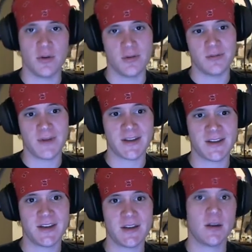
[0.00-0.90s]
Who's
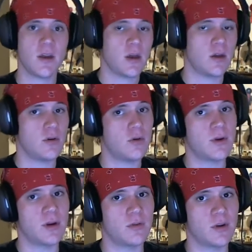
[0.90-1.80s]
MackTen?
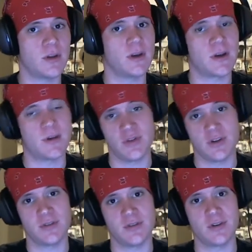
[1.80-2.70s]
Nobody really. I'm
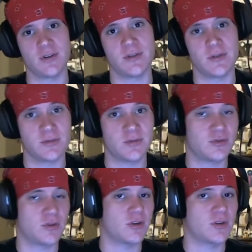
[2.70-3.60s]
just another
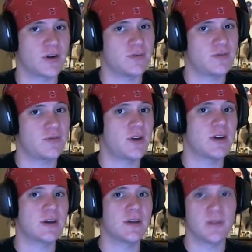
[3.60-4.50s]
StarCraft
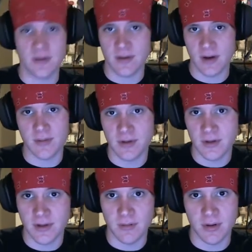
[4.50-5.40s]
fan, Diamond
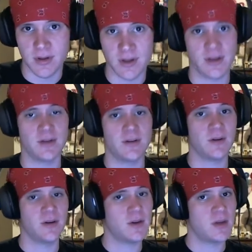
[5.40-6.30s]
League
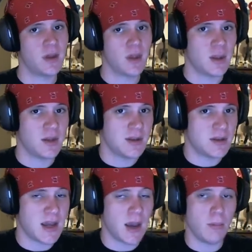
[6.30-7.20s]
player,
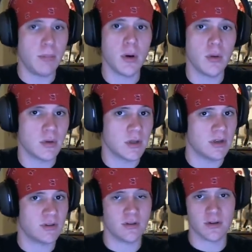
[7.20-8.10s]
Tempo
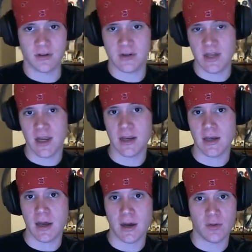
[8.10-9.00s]
listener, Day
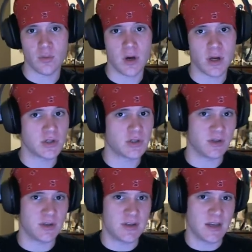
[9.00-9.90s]
9
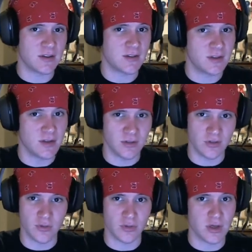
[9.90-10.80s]
watcher, Destiny
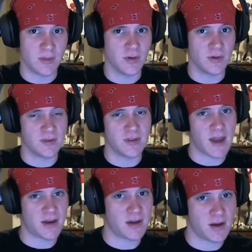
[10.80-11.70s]
streamer,
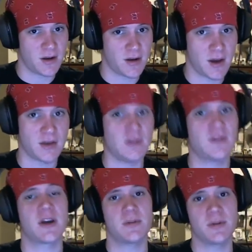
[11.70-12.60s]
that kind of guy. You know,
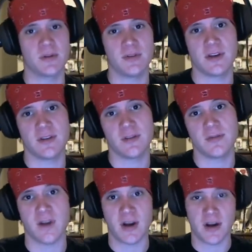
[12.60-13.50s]
the kind of person that on their
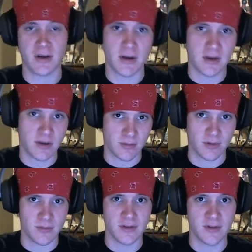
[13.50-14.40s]
Friday night comes
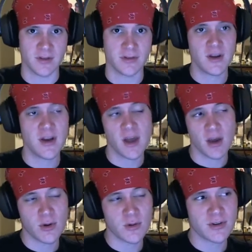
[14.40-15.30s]
home and says,
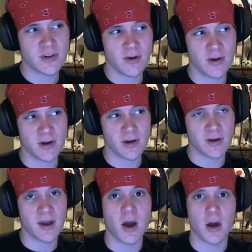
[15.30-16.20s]
I wonder what's going
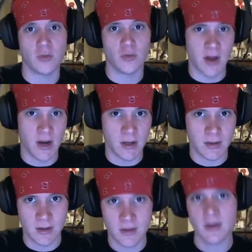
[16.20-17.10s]
on
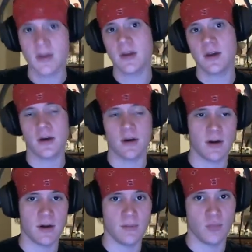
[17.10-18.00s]
Reddit.
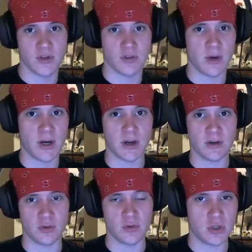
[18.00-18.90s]
Which is why I
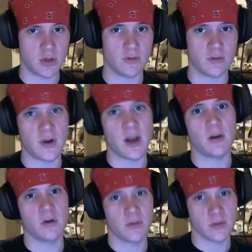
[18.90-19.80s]
also chose
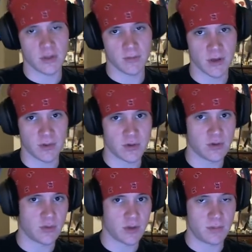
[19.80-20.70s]
Reddit over Team Liquid
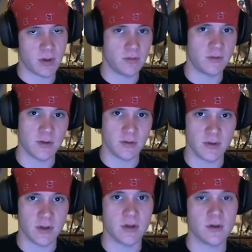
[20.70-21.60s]
to really post this
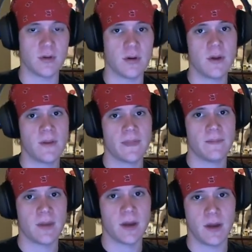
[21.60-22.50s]
video.
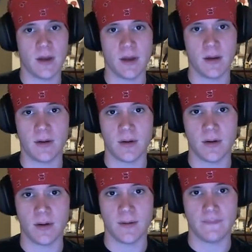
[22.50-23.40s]
And,
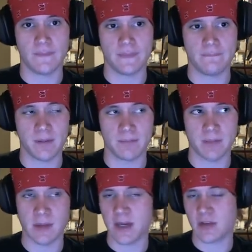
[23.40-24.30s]
but
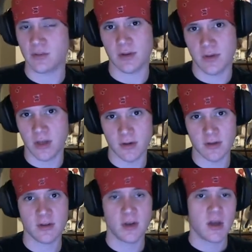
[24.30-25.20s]
let me get to what this video
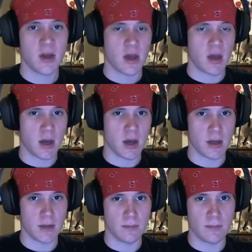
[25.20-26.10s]
is.
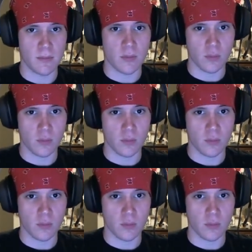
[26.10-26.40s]
I'm